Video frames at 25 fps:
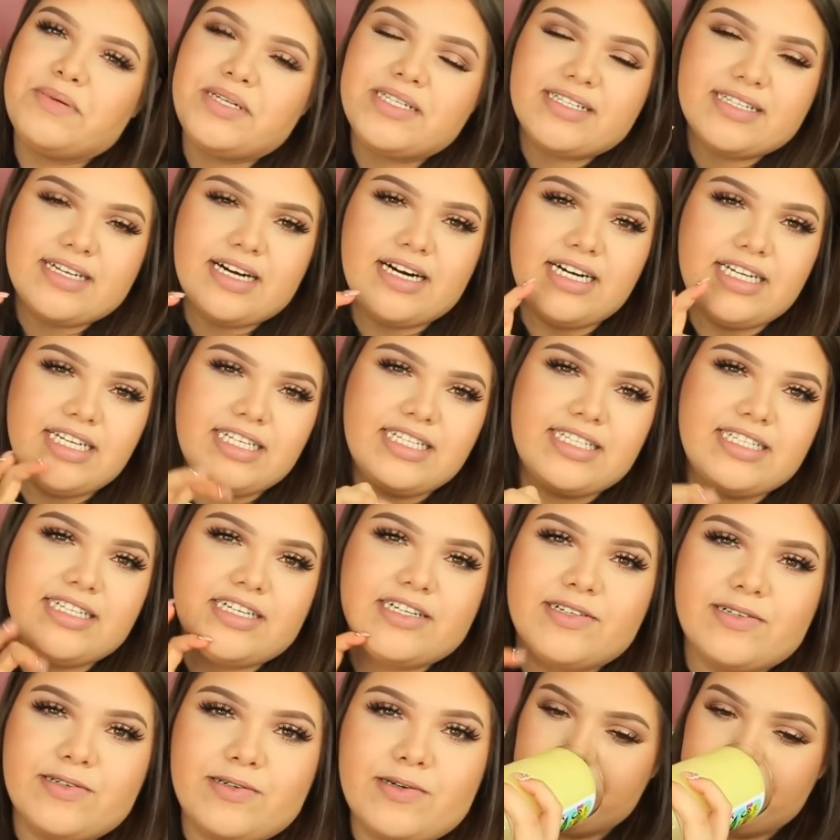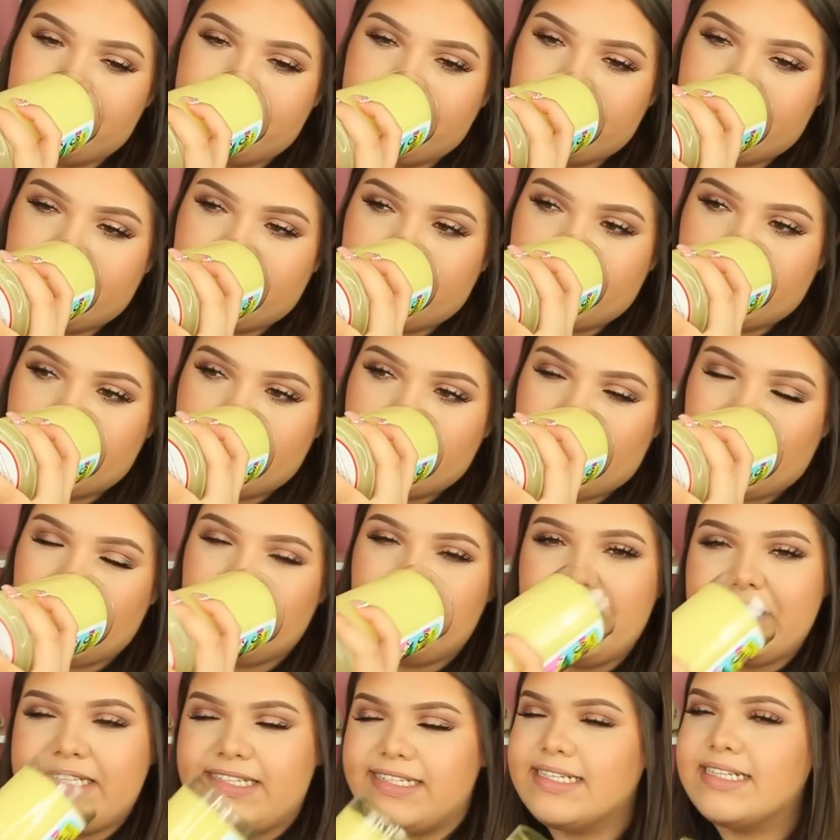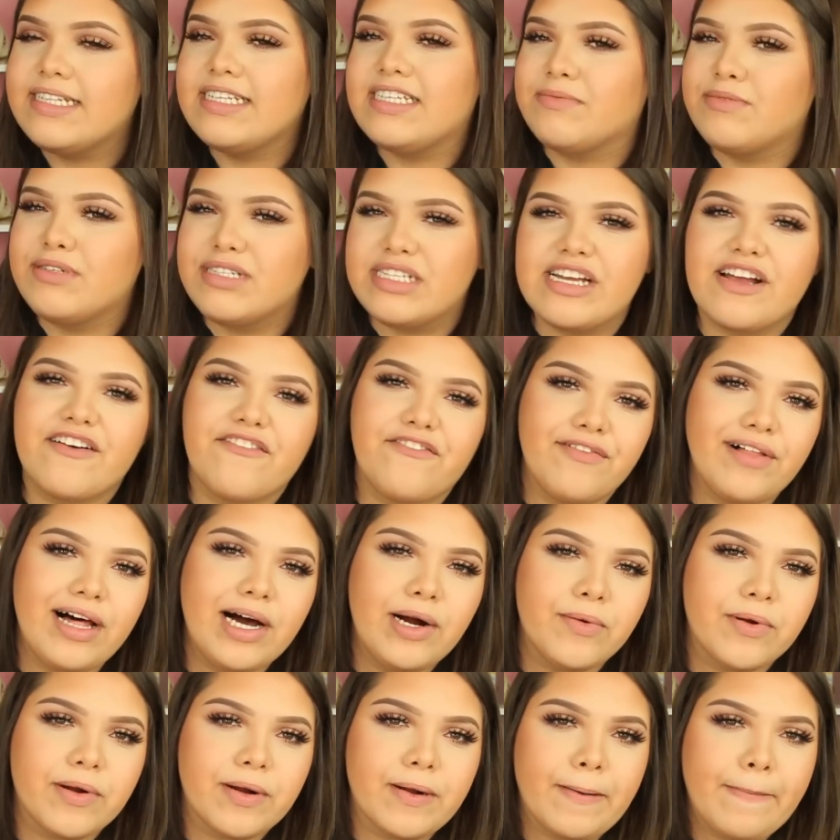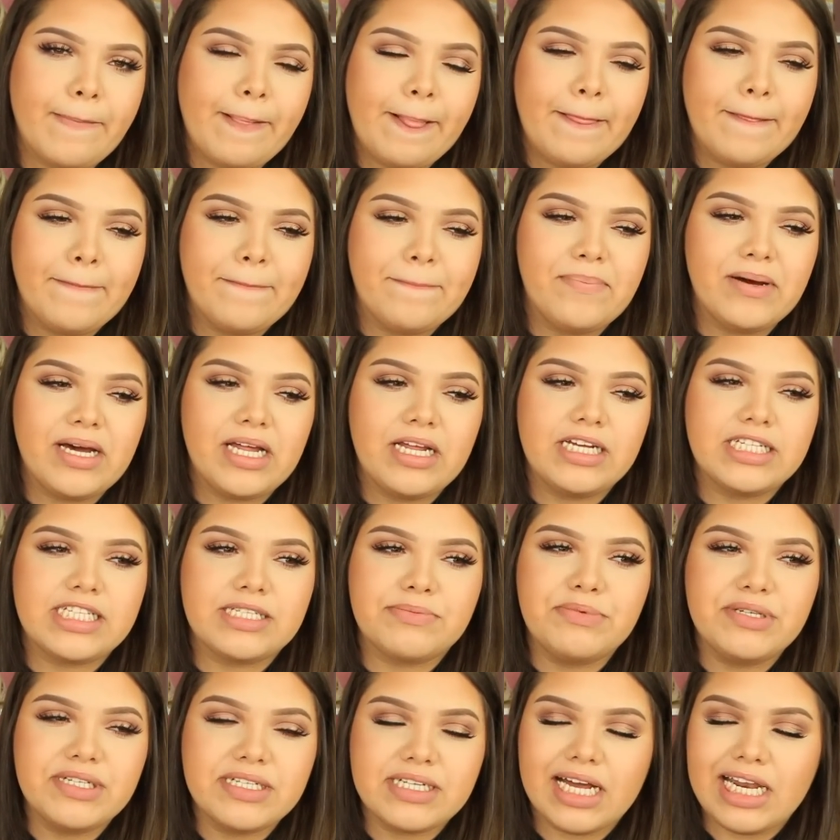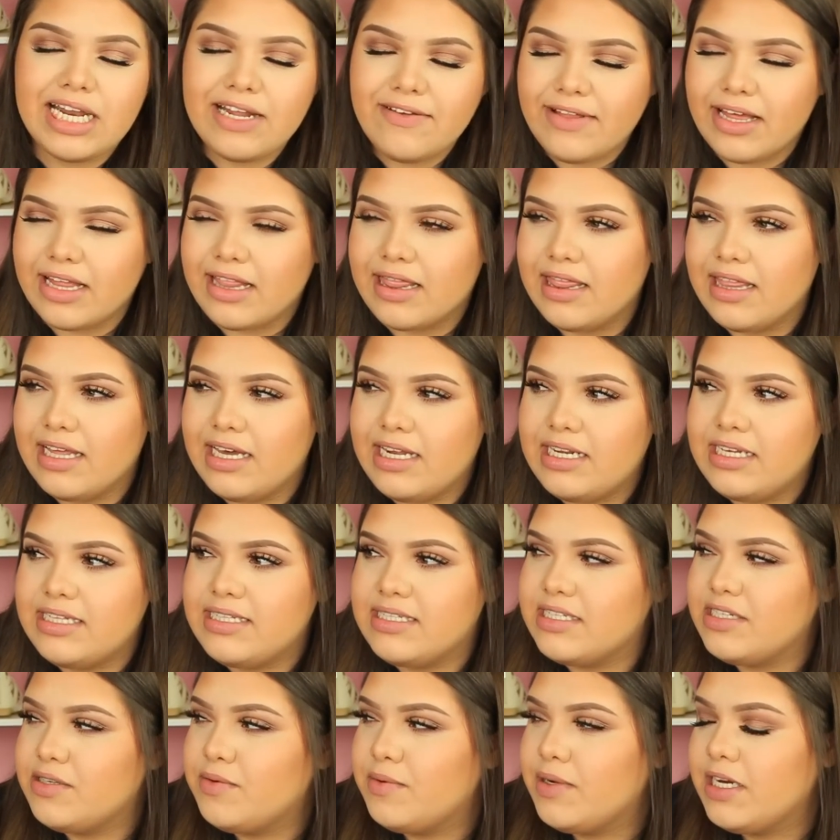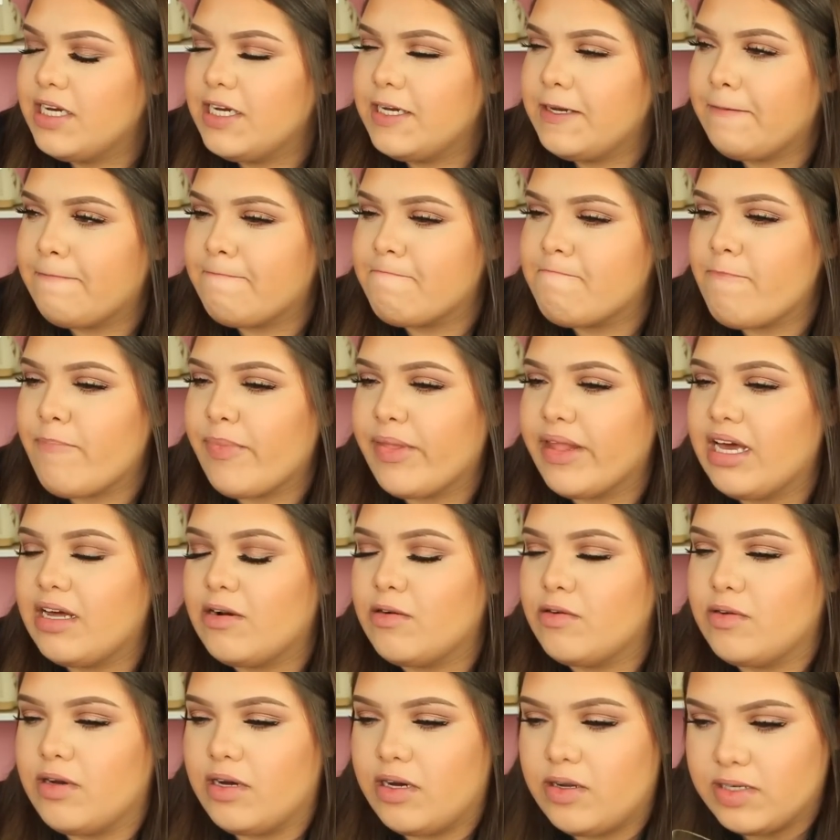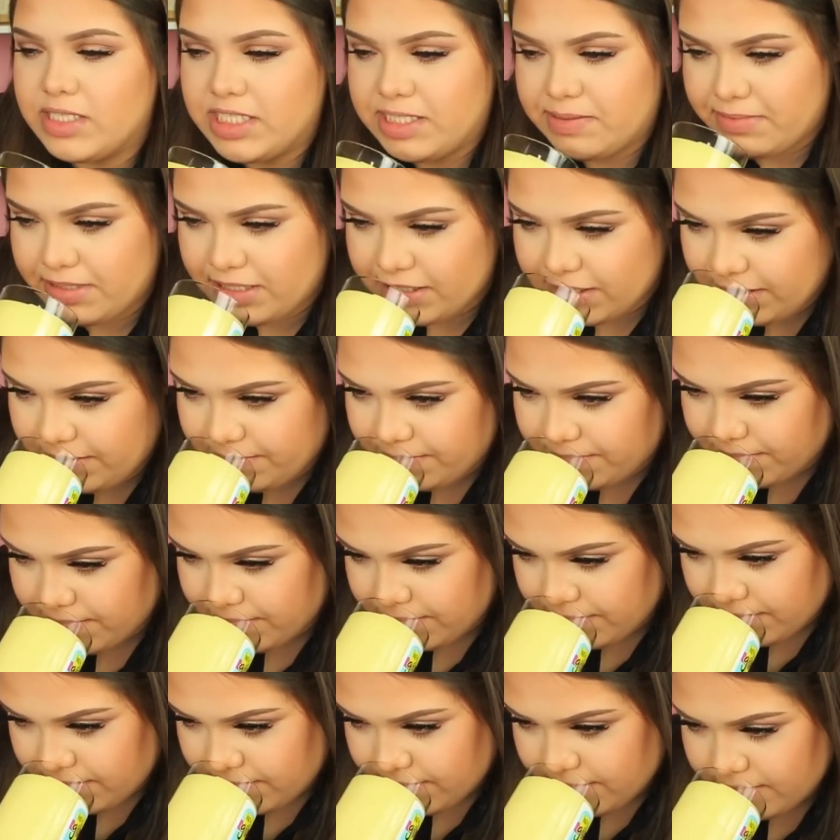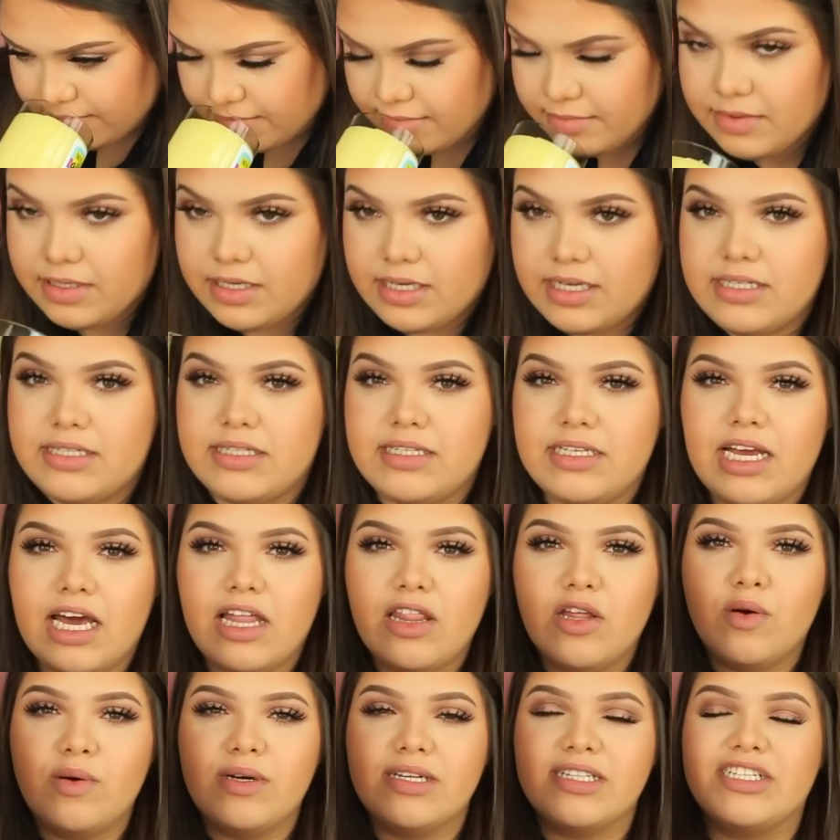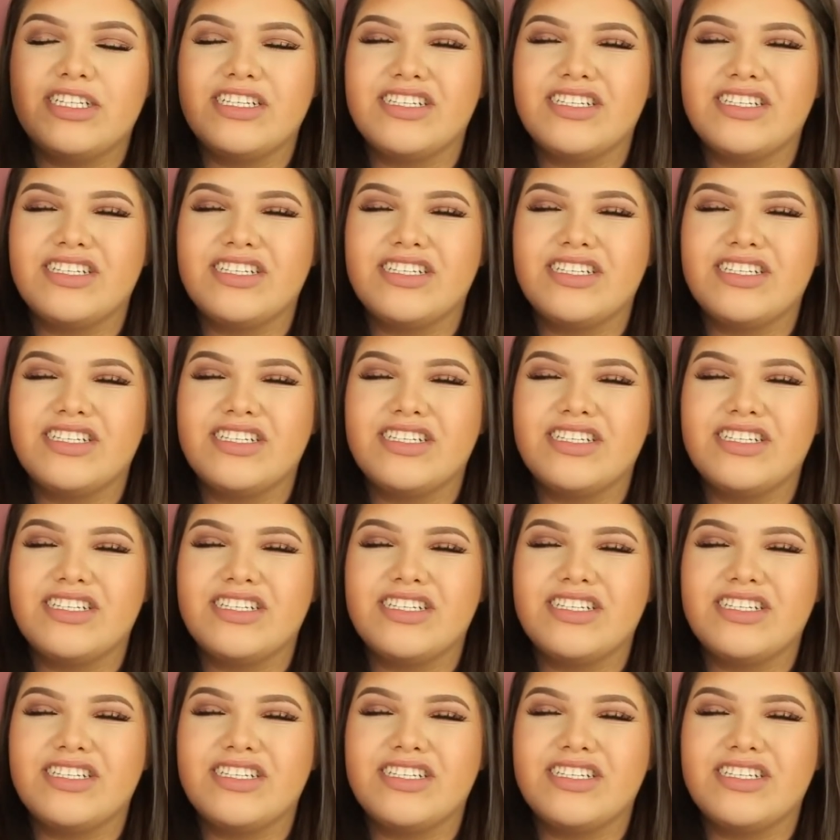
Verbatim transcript: is honeysuckle. It basically smells like a flower, but it smells kind of like linens in a way. I don't know how to explain it. It's yellow. It's